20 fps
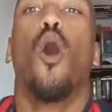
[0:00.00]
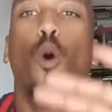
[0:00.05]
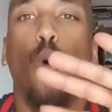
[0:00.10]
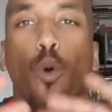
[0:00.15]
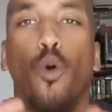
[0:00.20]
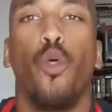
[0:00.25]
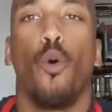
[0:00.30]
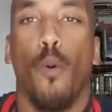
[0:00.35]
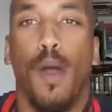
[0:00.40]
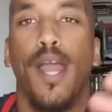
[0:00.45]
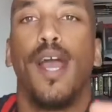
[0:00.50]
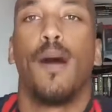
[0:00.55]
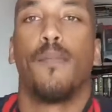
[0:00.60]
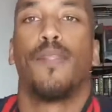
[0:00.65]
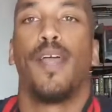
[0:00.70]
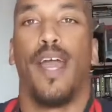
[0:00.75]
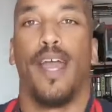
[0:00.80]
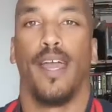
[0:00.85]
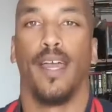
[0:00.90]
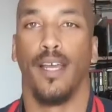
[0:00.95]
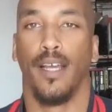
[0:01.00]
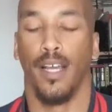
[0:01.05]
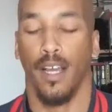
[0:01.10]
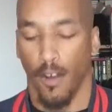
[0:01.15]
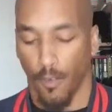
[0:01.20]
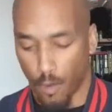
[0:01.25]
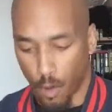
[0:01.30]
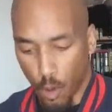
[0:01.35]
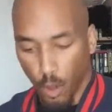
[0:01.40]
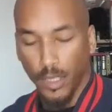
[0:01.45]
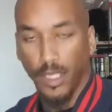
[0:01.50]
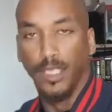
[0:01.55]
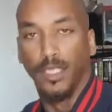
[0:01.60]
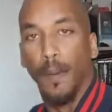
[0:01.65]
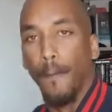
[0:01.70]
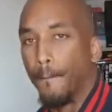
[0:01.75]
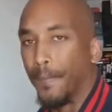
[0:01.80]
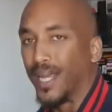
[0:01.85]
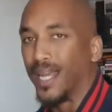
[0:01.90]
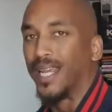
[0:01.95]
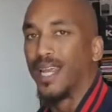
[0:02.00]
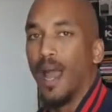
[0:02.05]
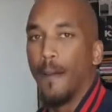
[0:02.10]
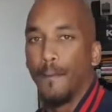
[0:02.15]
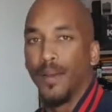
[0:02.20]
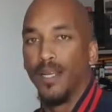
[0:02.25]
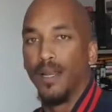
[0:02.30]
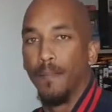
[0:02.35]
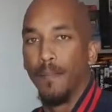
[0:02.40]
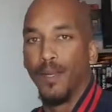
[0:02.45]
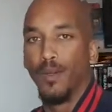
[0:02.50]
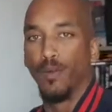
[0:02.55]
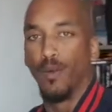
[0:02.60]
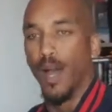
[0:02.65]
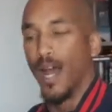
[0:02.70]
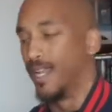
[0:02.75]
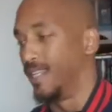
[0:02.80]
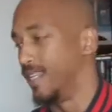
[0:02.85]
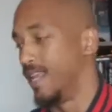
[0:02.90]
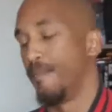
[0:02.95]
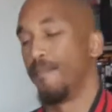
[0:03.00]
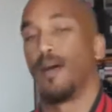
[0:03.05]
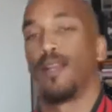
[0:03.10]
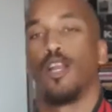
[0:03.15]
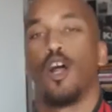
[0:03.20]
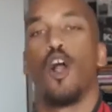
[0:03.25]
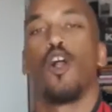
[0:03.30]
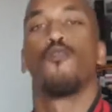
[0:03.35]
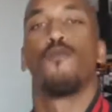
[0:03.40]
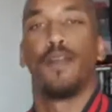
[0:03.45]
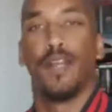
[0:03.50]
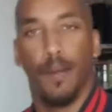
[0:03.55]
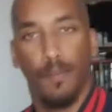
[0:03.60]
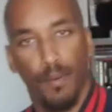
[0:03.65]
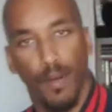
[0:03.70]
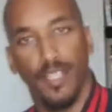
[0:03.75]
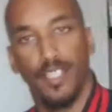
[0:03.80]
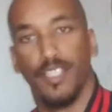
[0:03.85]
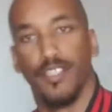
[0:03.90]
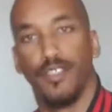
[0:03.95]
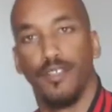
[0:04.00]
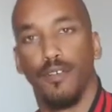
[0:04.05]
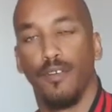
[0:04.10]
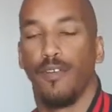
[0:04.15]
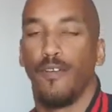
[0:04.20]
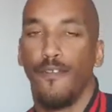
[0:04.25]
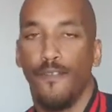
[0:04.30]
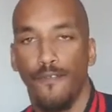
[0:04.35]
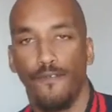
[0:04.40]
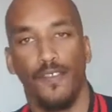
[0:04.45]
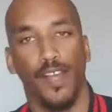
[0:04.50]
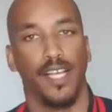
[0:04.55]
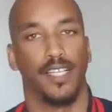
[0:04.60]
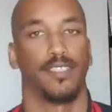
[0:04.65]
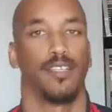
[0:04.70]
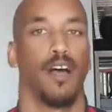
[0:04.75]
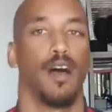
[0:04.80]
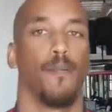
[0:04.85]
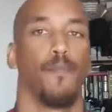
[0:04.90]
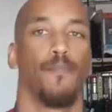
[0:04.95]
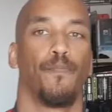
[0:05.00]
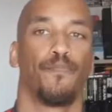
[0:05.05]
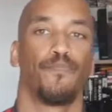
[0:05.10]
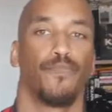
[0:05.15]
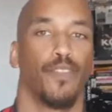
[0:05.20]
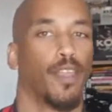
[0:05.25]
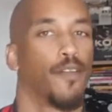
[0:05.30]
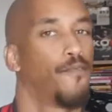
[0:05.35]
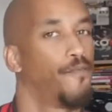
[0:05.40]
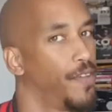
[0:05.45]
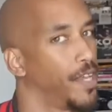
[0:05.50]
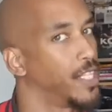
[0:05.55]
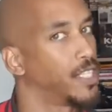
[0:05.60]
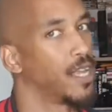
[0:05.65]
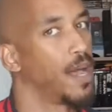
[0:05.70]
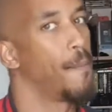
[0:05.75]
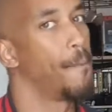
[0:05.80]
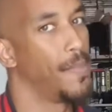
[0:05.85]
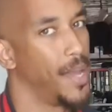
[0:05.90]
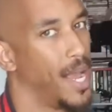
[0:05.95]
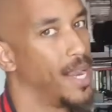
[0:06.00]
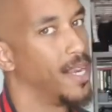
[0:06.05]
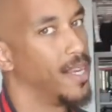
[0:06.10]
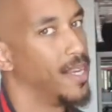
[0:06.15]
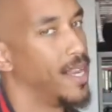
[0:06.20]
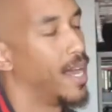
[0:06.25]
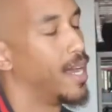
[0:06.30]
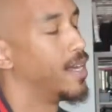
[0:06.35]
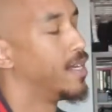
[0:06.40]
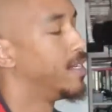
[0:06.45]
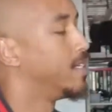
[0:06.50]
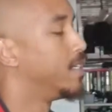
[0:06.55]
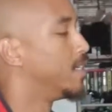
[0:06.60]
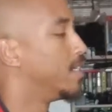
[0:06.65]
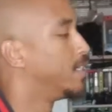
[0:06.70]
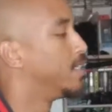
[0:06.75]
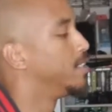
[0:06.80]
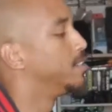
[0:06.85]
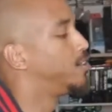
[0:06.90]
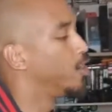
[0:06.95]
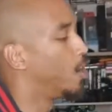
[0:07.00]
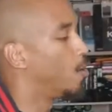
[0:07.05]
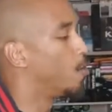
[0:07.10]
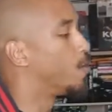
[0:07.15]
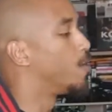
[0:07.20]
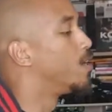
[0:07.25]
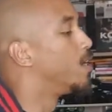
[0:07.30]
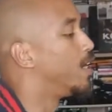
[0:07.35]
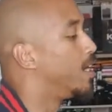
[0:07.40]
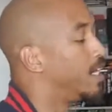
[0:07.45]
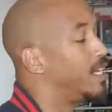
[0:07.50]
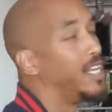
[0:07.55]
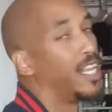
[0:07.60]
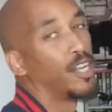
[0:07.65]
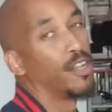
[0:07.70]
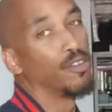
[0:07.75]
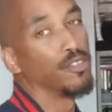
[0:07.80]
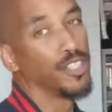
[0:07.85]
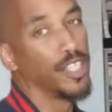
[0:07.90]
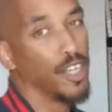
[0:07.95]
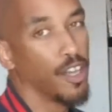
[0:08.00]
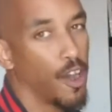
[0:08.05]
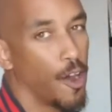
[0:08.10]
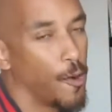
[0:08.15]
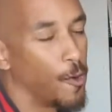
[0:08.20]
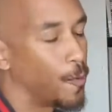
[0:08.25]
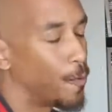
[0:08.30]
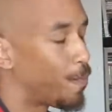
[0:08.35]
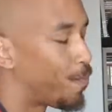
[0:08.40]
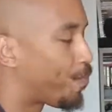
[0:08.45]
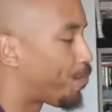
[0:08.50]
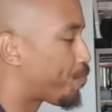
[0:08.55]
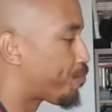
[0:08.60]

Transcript: all the way up there. Of course, there's a big gap in the middle, and them men are already pressing you. Fix up better than that. So, Leno's in goal.